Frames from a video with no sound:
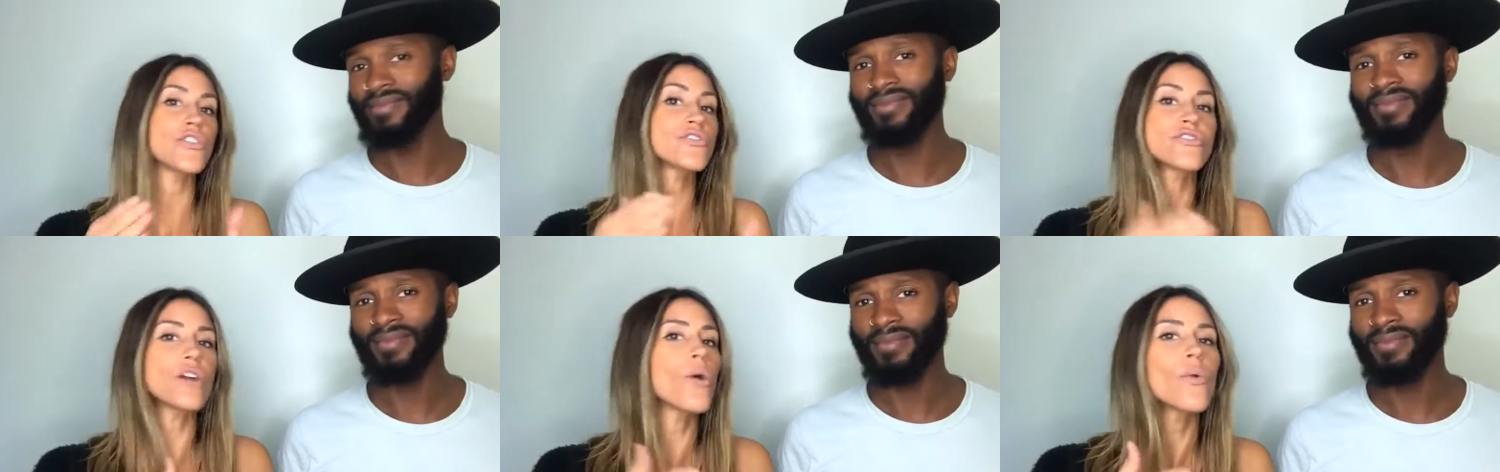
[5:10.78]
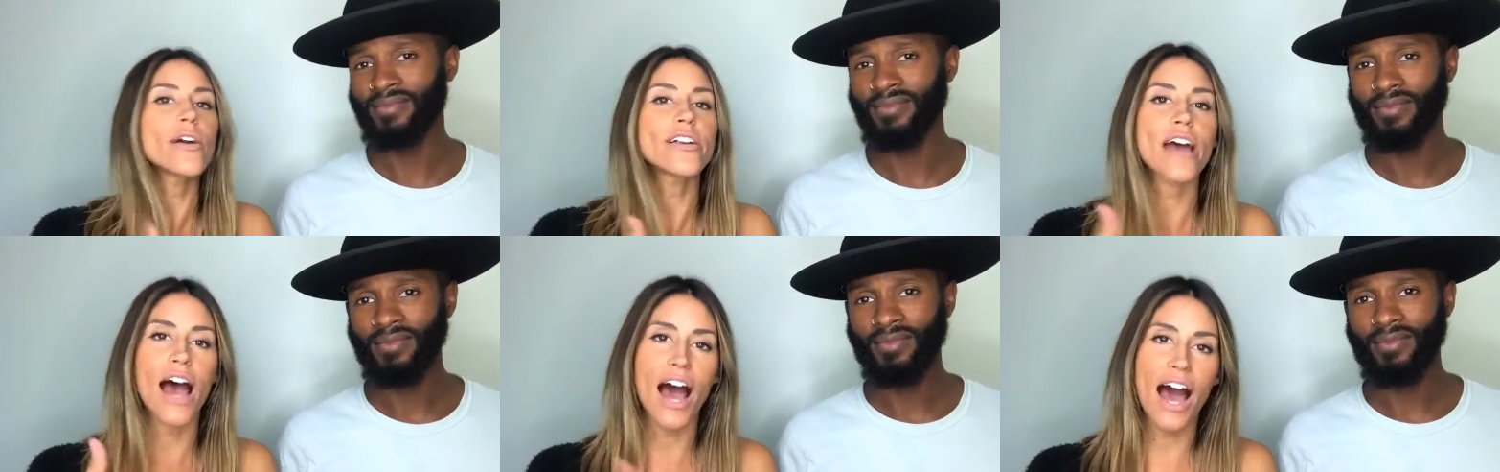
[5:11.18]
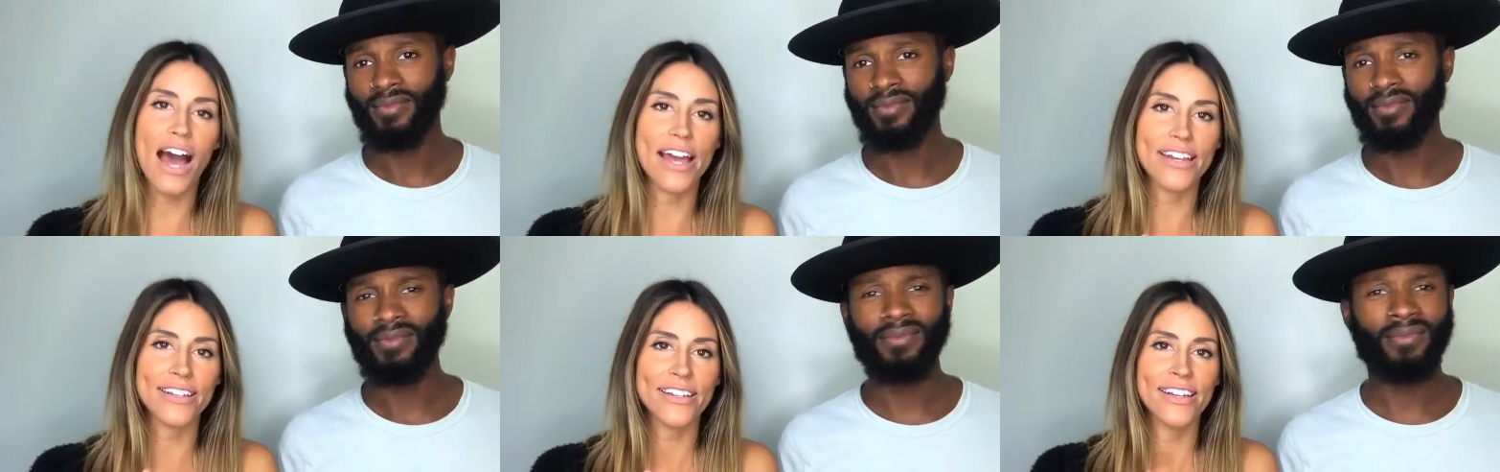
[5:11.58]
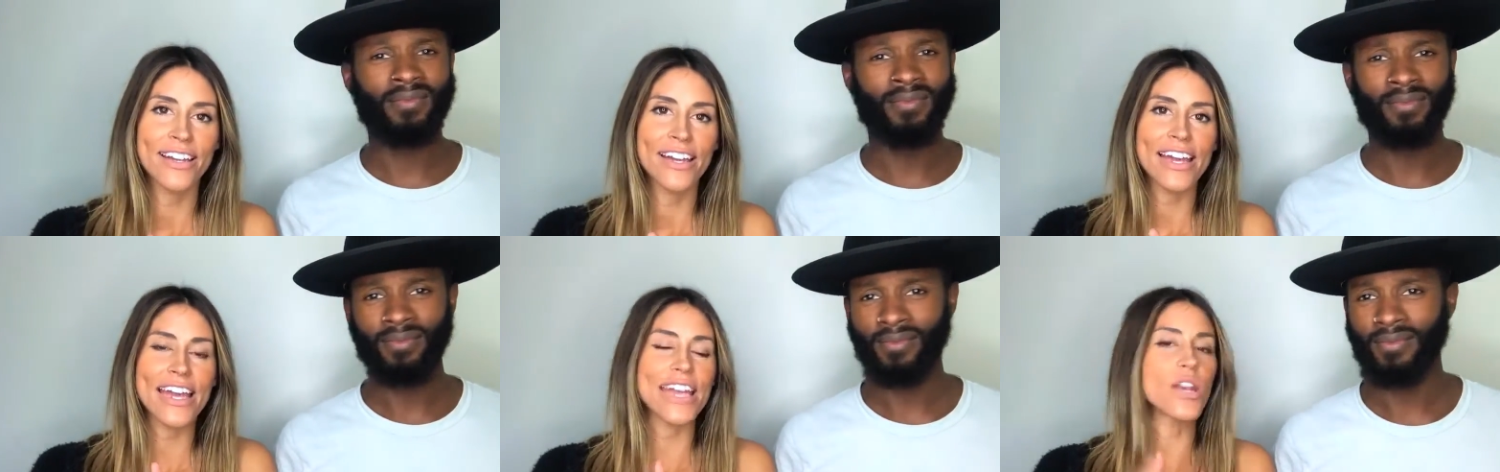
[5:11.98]
Speaker 1: there's nowhere to hide.
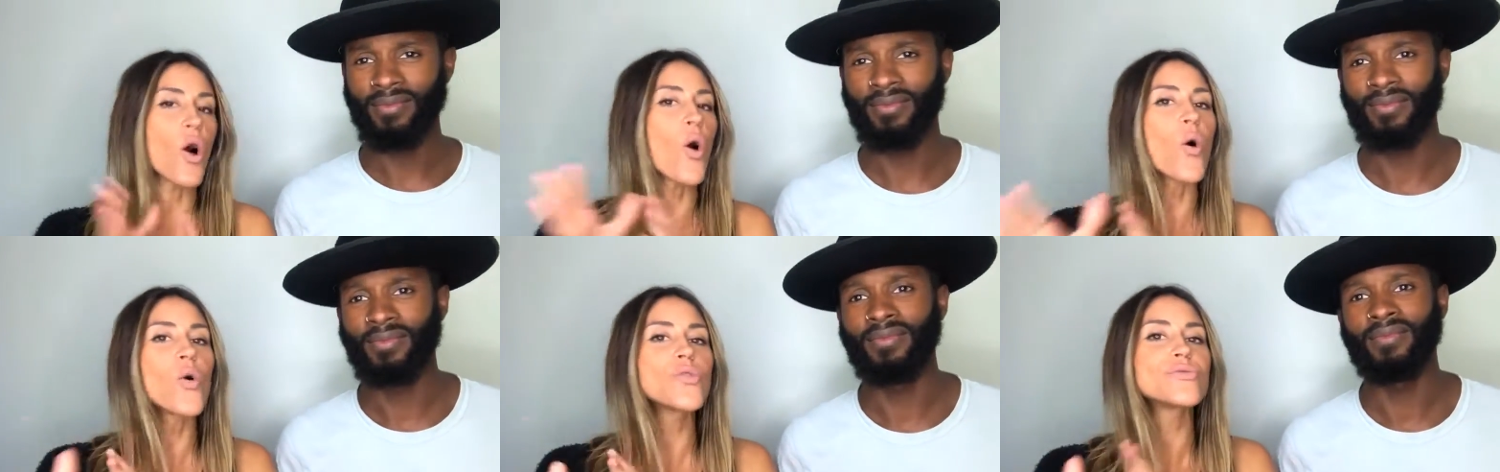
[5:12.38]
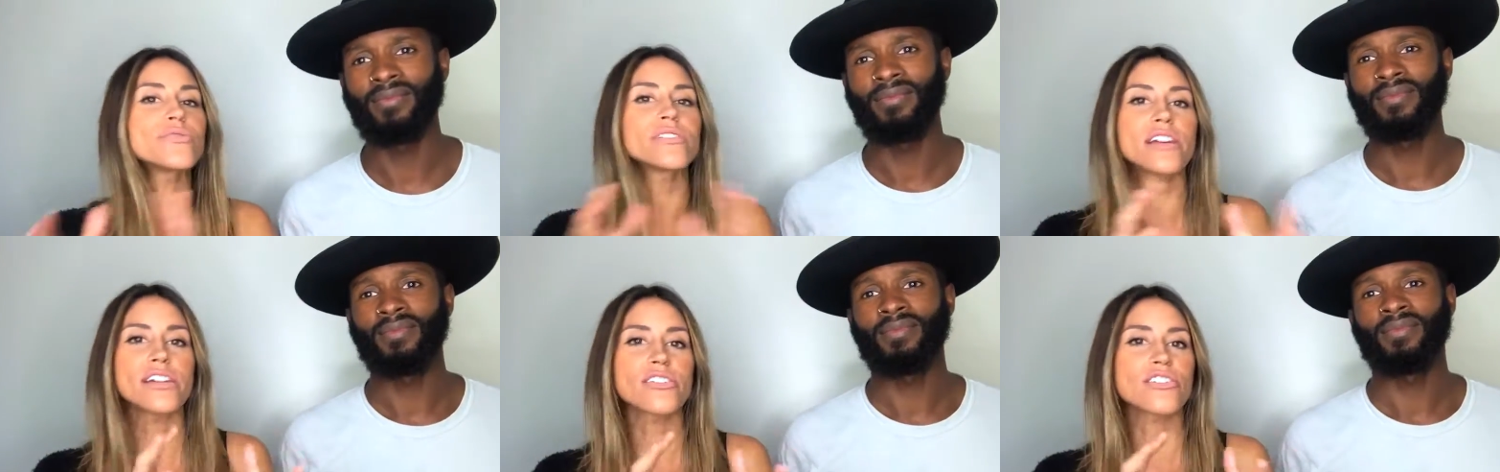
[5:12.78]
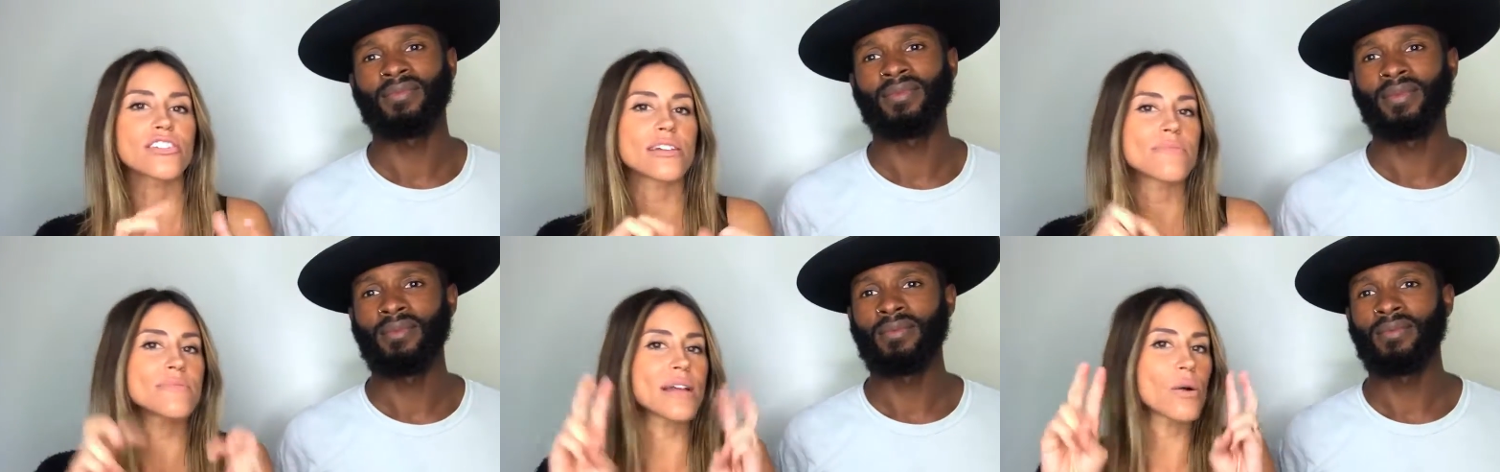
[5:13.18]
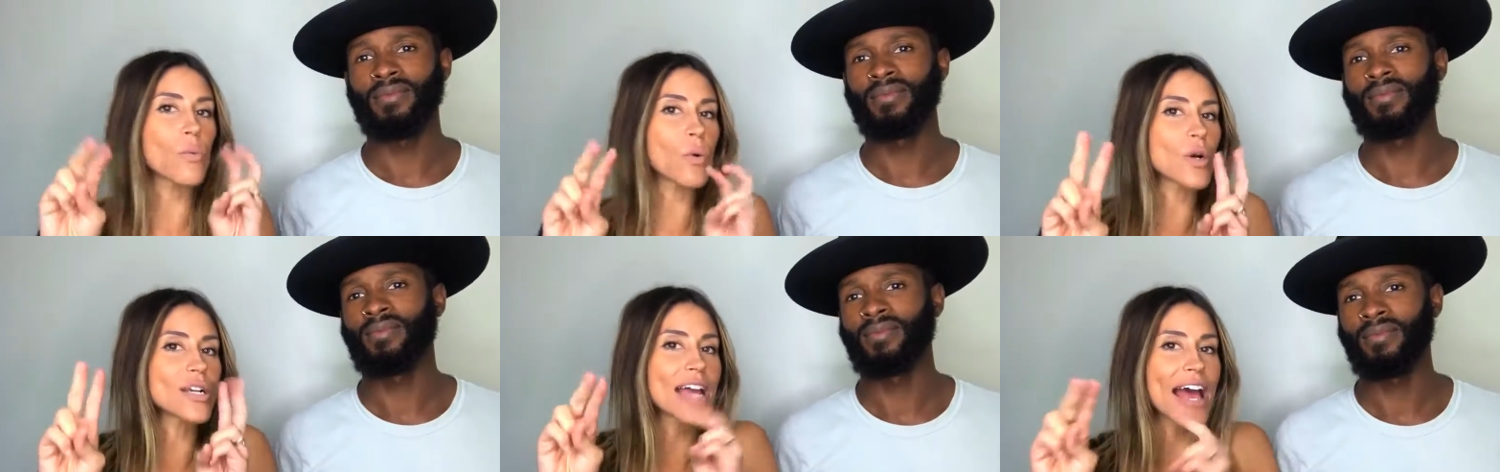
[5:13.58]
Mm. In old relationships
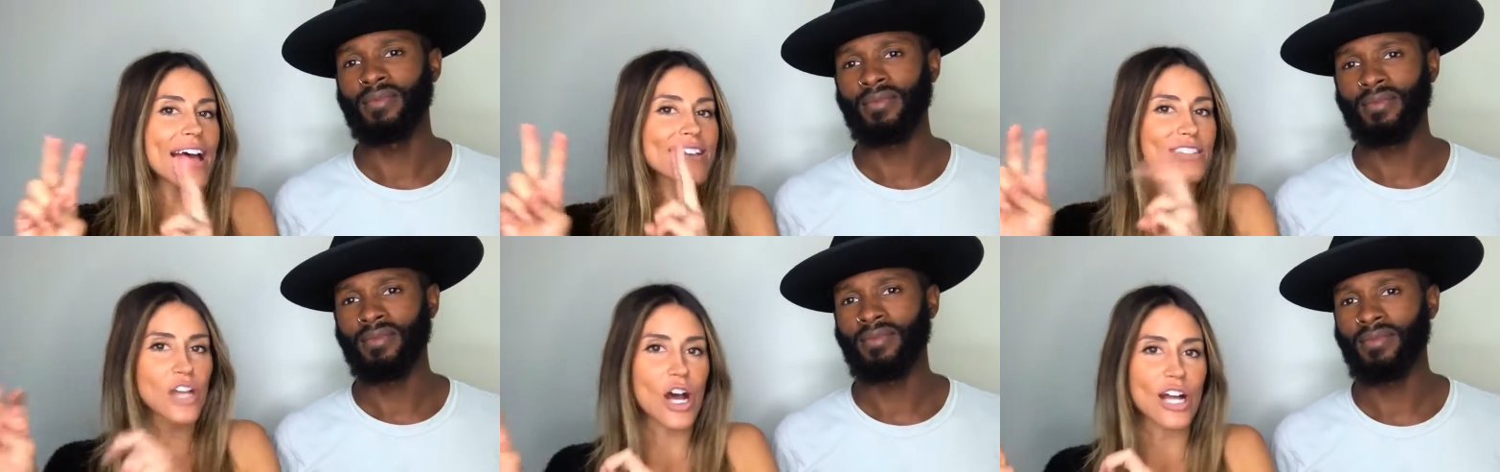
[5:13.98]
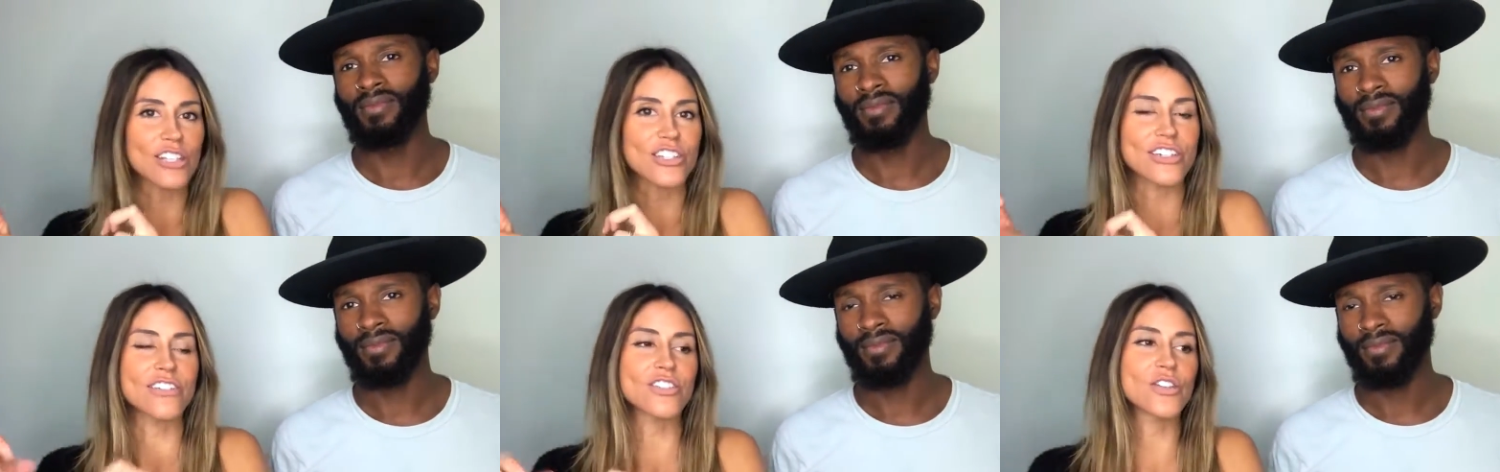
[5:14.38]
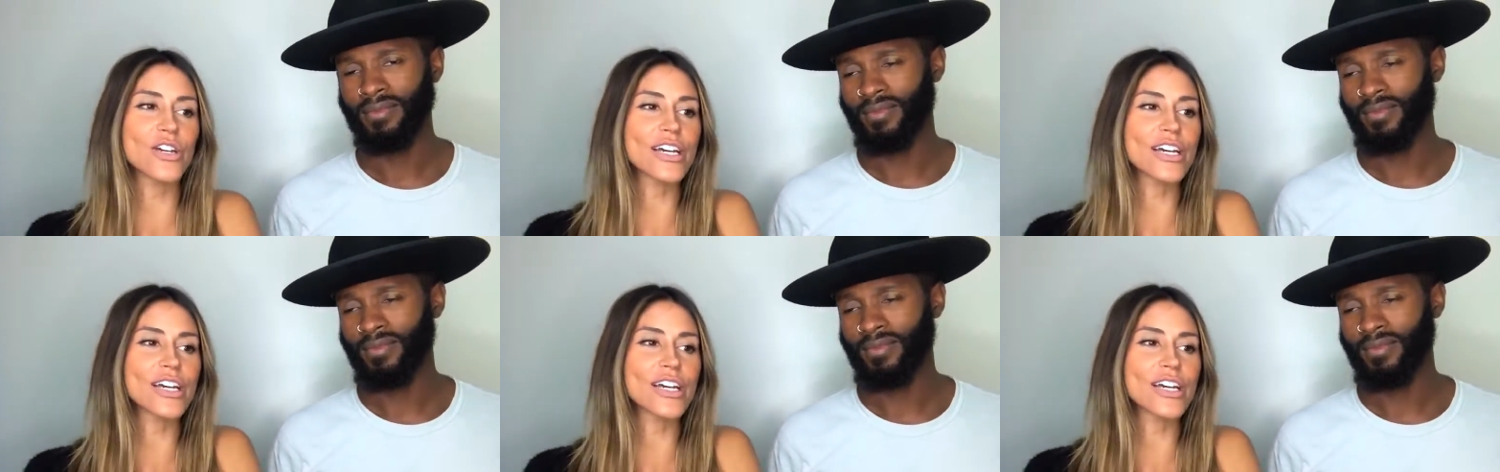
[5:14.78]
that weren't as conscious,